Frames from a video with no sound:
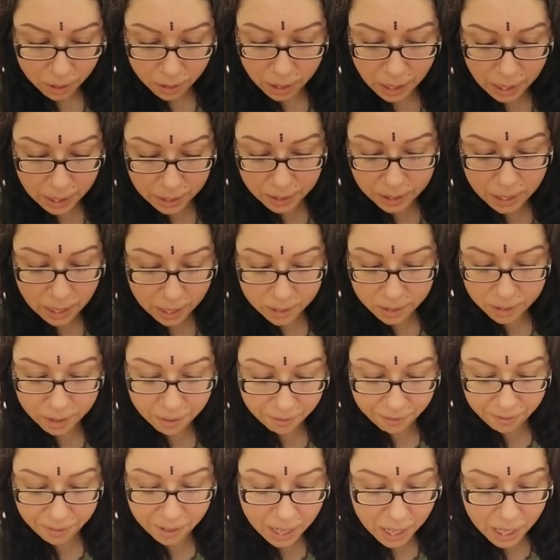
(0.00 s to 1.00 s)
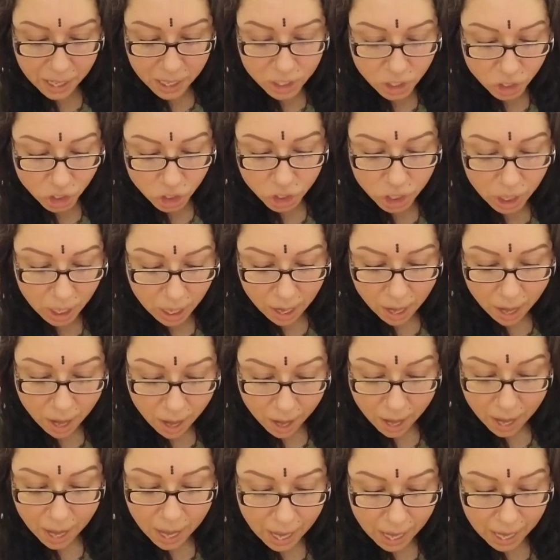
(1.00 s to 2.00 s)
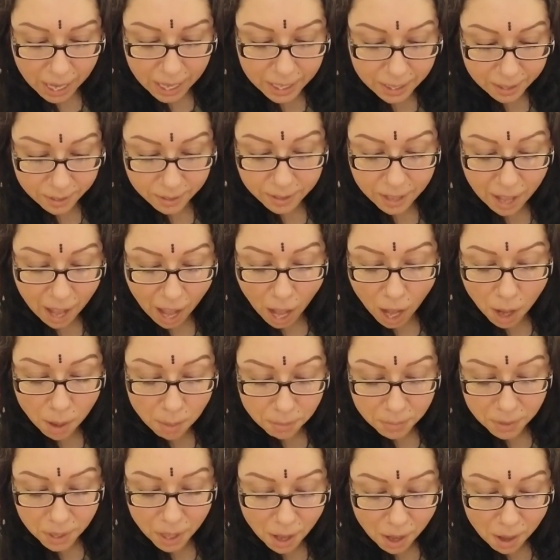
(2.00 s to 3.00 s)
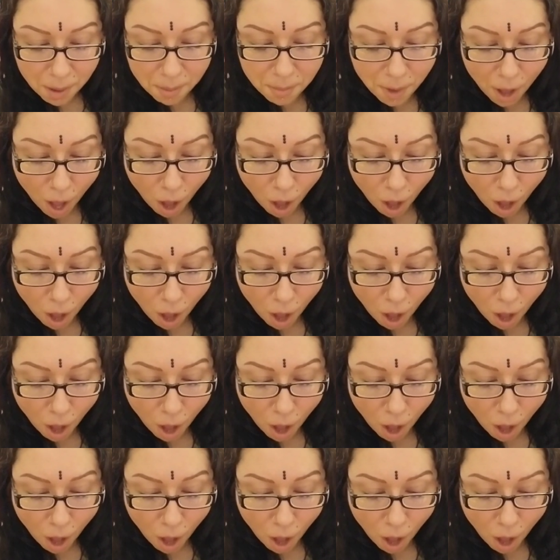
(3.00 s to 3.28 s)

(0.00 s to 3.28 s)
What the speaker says: It says the fish is the emblem